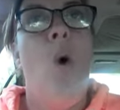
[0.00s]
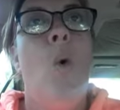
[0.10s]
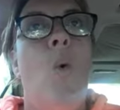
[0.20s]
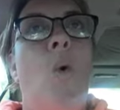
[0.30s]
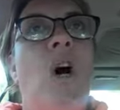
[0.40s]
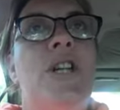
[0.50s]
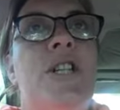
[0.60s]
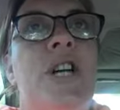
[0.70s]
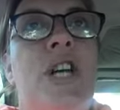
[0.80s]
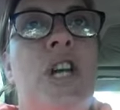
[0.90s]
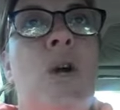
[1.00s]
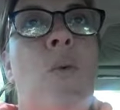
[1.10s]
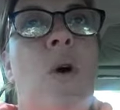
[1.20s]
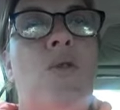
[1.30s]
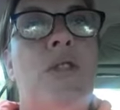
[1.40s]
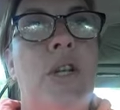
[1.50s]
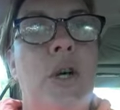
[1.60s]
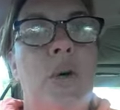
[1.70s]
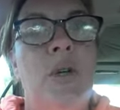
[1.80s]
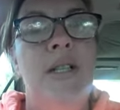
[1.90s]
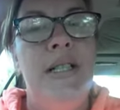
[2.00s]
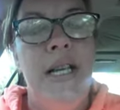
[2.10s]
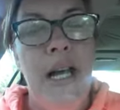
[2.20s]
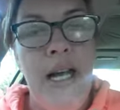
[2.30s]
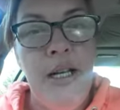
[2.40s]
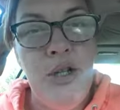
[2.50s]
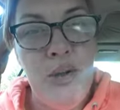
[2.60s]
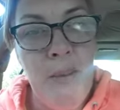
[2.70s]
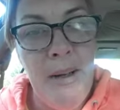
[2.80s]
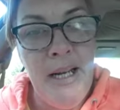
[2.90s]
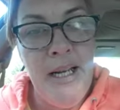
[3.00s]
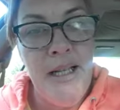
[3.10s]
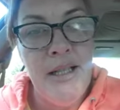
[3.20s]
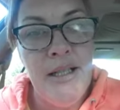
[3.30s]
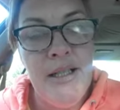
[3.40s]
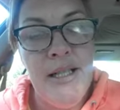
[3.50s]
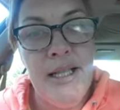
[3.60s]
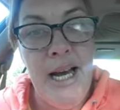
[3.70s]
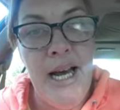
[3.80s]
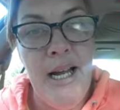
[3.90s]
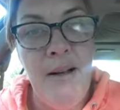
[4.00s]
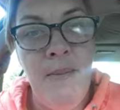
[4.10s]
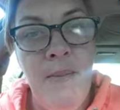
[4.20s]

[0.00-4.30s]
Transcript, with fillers: What do you want to teach me today?